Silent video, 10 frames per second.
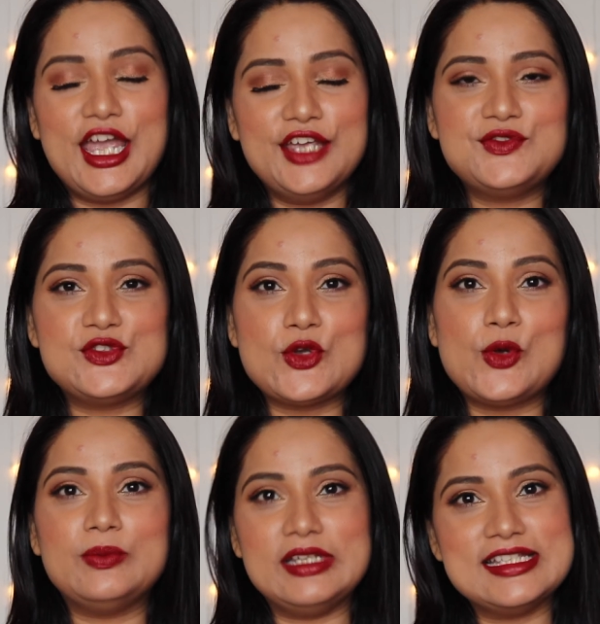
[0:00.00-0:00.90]
If
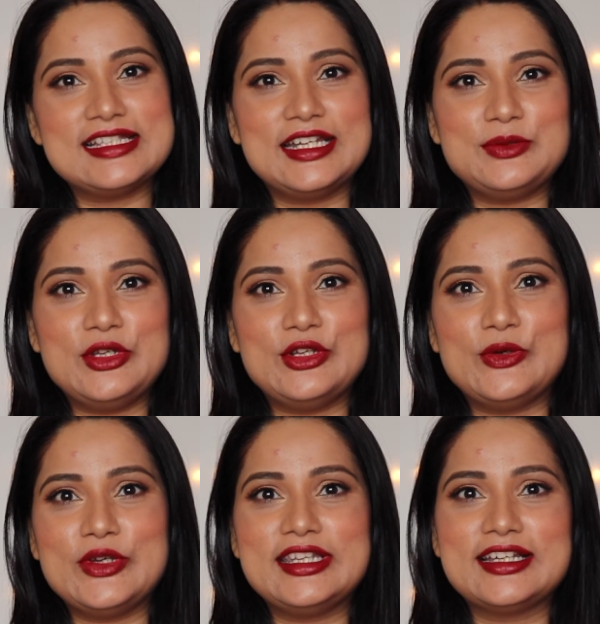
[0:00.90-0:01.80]
so, please let me
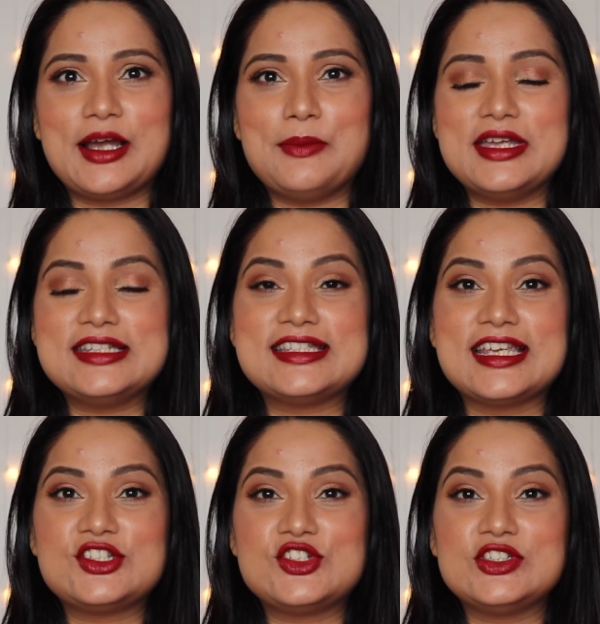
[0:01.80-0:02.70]
know in the comment
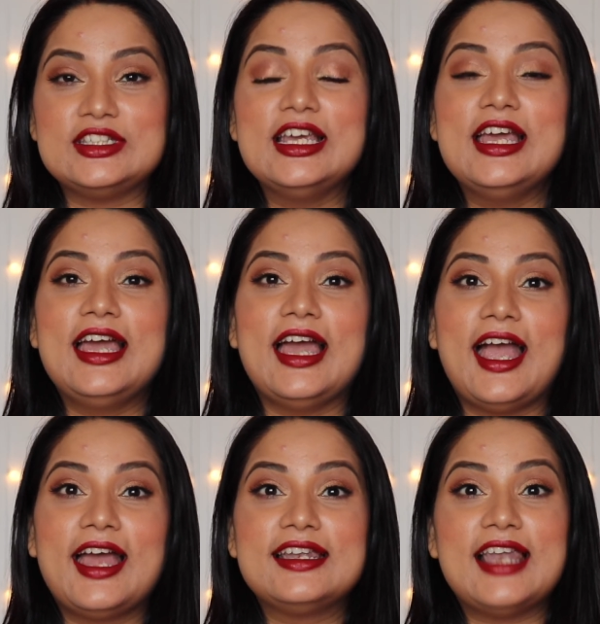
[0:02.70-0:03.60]
section
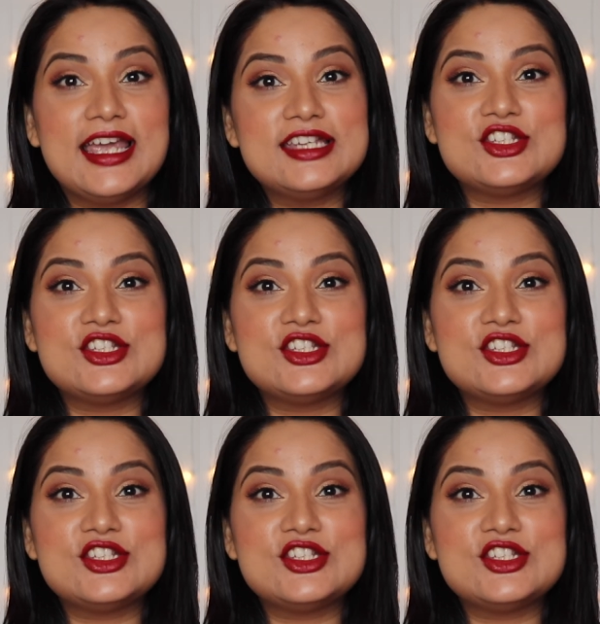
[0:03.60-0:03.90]
and like,